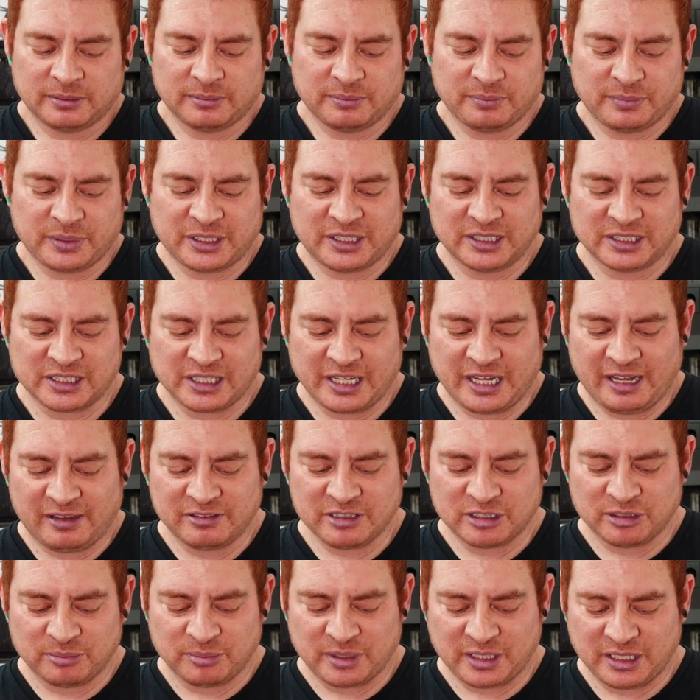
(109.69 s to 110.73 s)
because they have
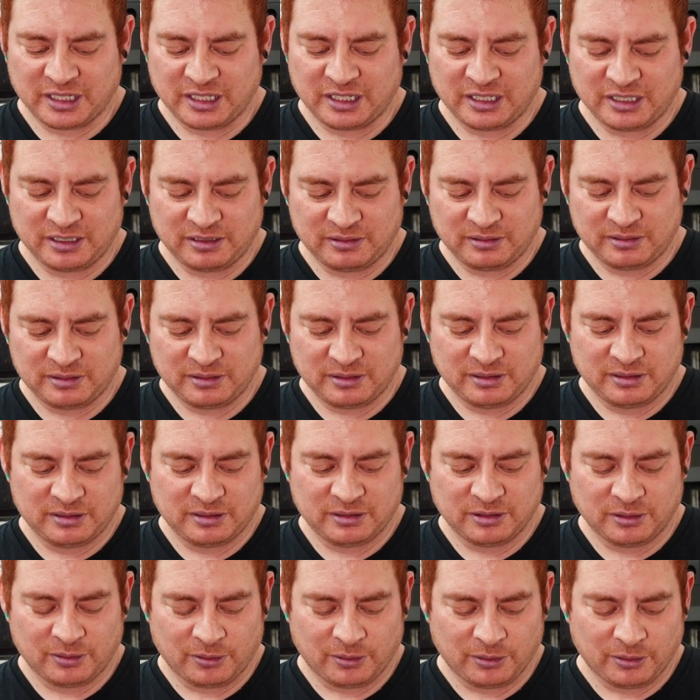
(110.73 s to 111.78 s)
so many
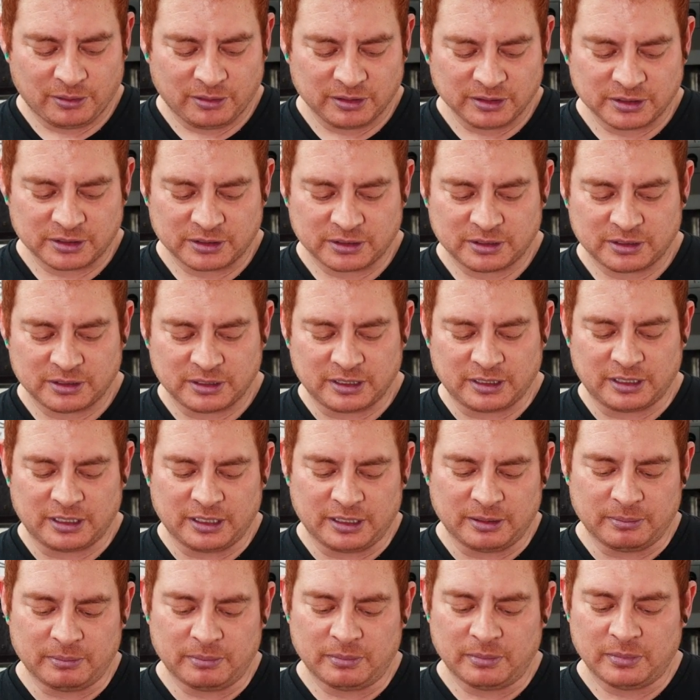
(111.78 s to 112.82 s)
holes in
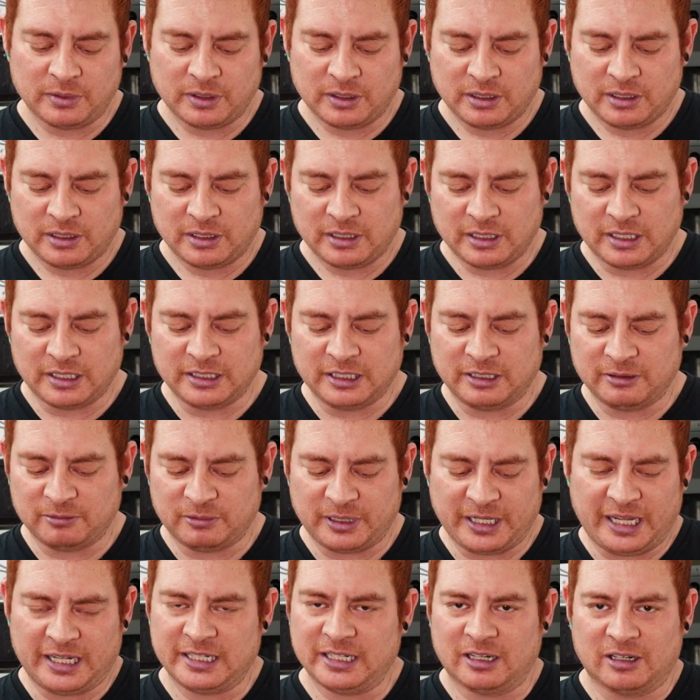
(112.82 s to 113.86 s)
them, and then
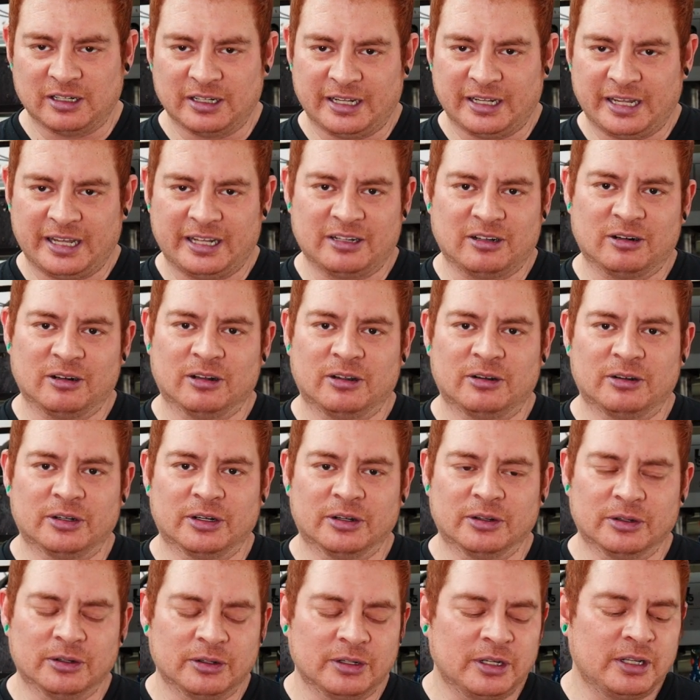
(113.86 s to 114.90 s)
we had to add our
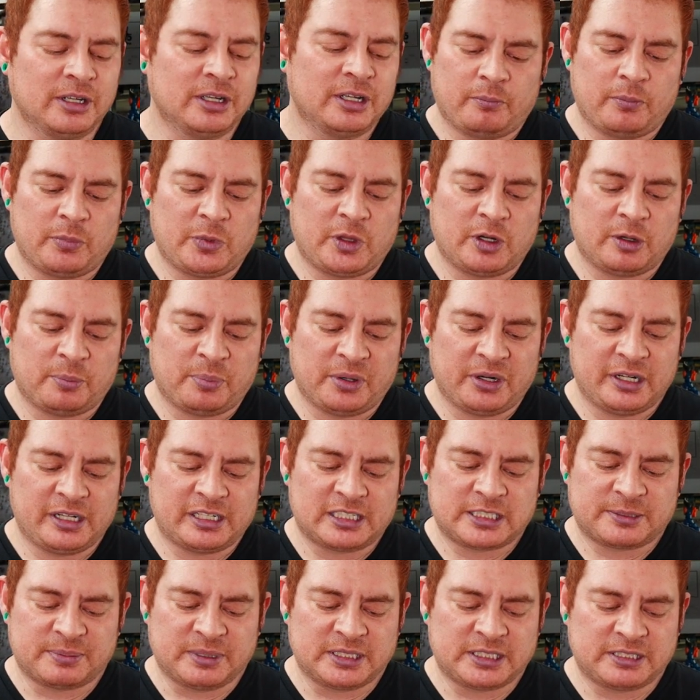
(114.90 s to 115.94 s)
logo, they're pretty
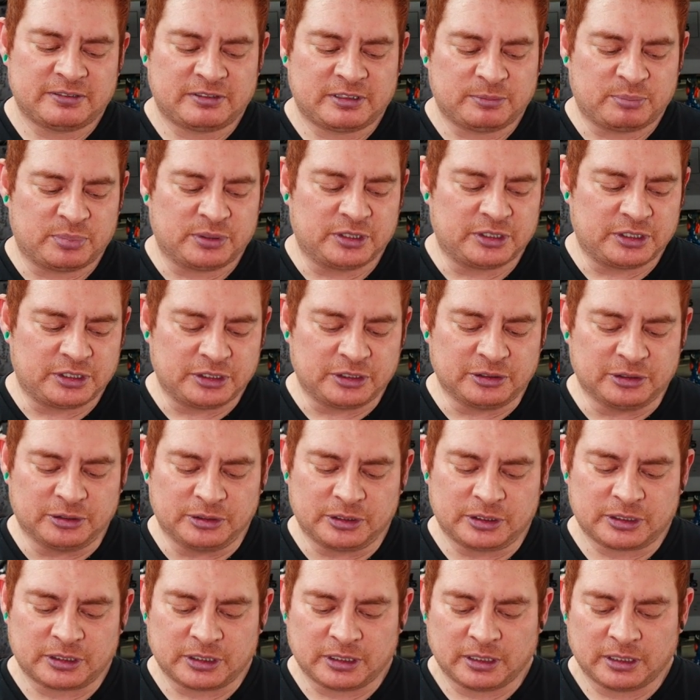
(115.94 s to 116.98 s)
expensive to
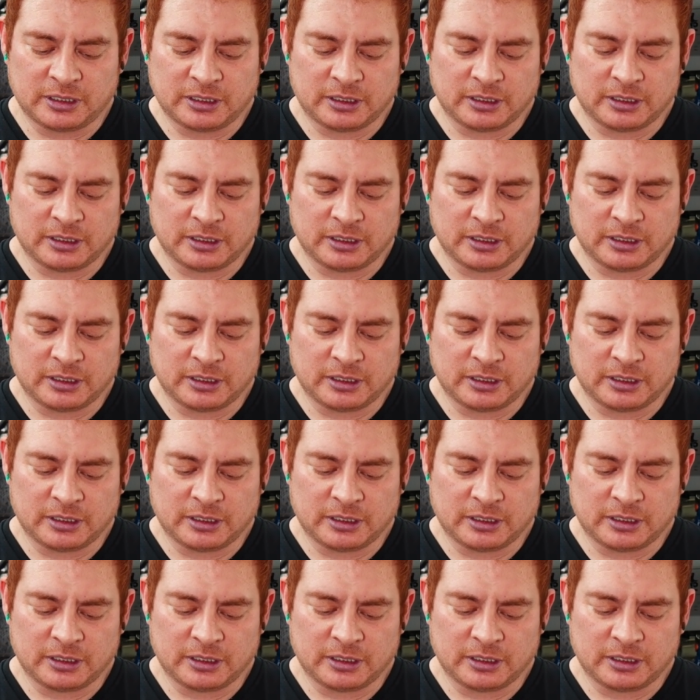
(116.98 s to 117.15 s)
produce.